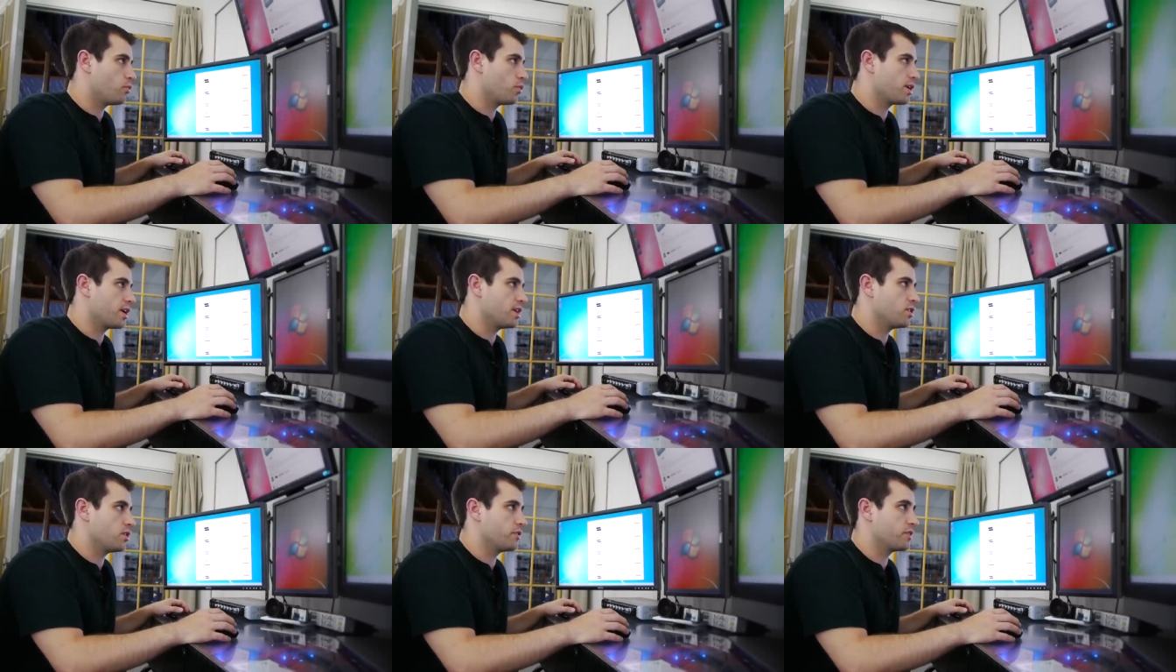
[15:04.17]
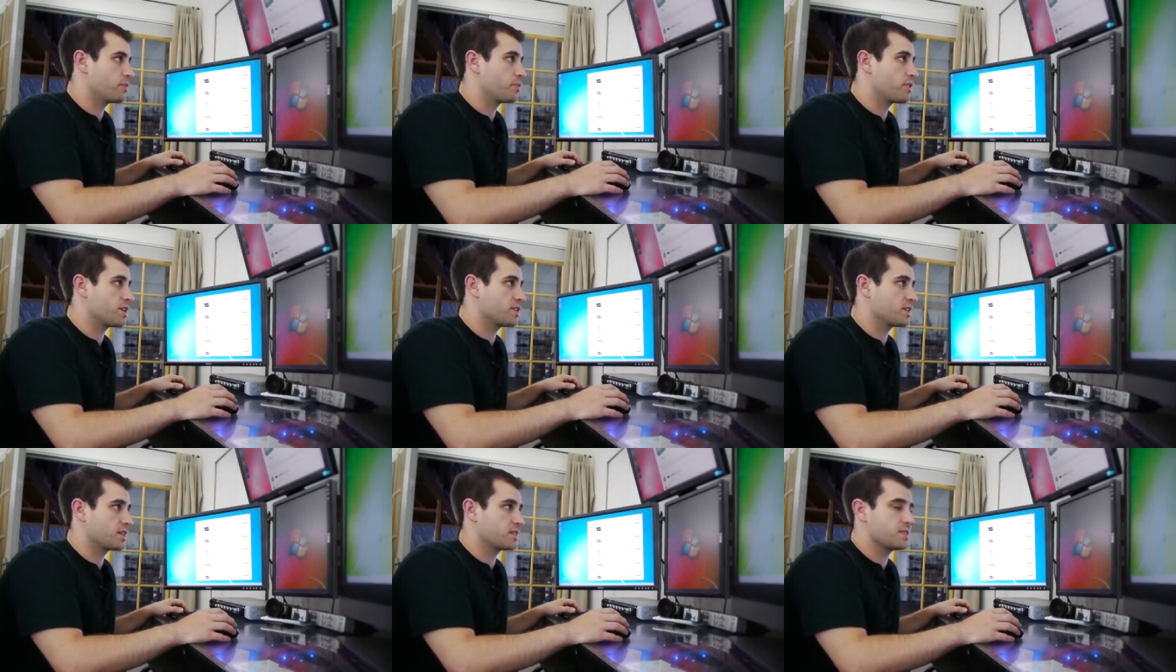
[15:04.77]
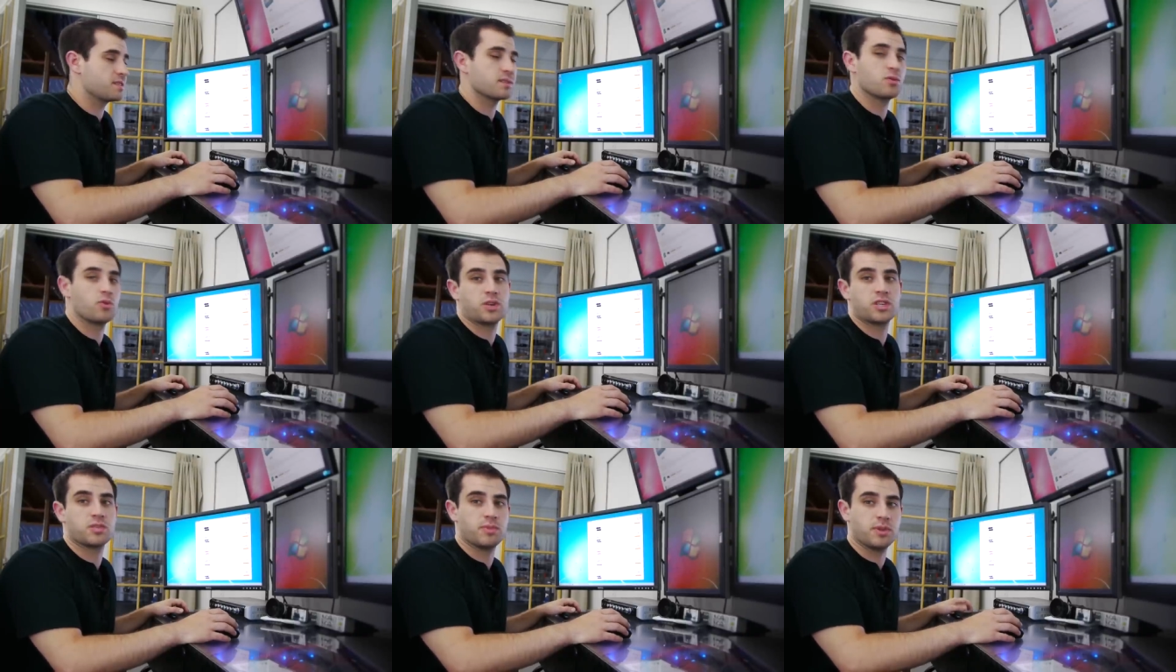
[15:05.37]
what I know of our projects is
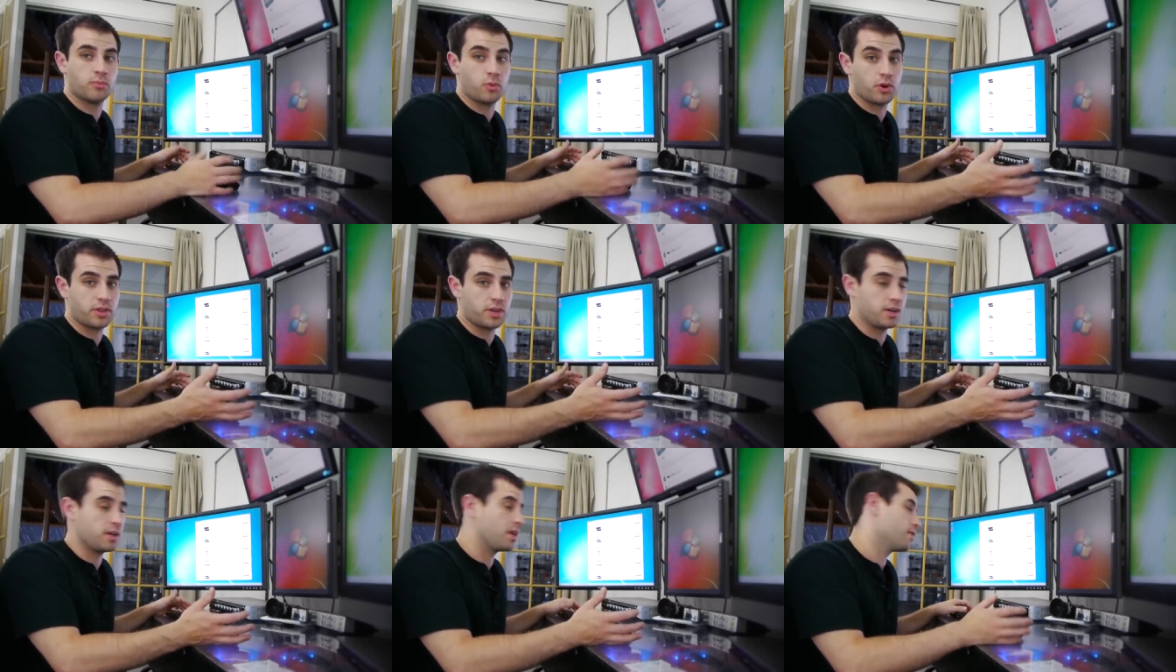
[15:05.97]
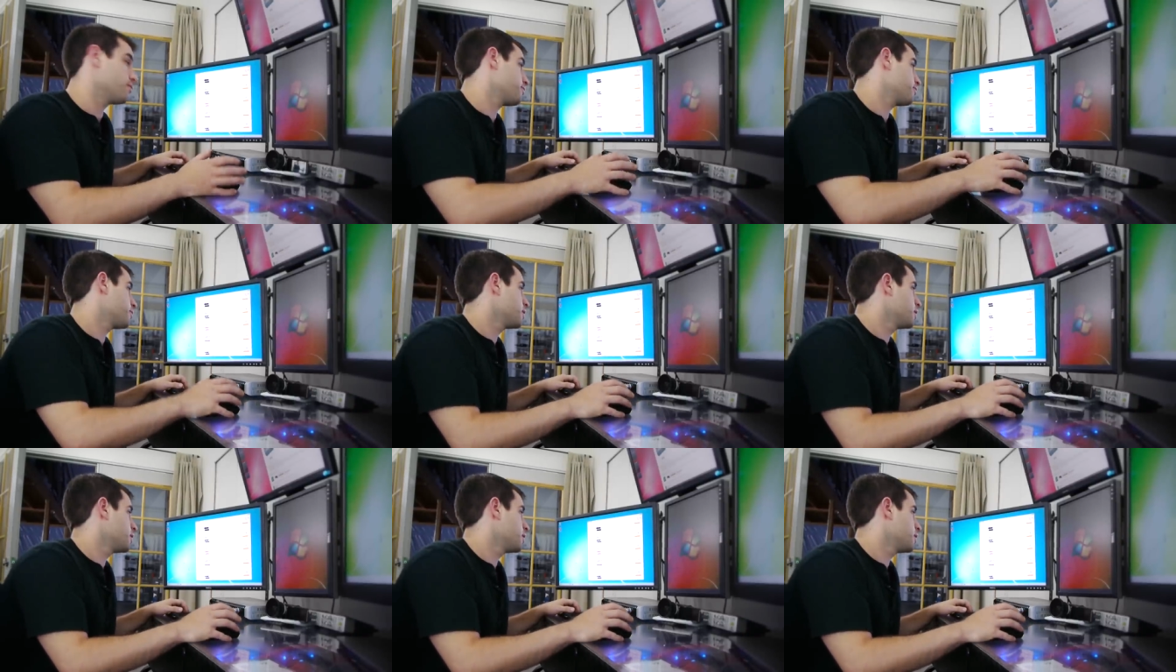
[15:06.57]
going to be more than enough.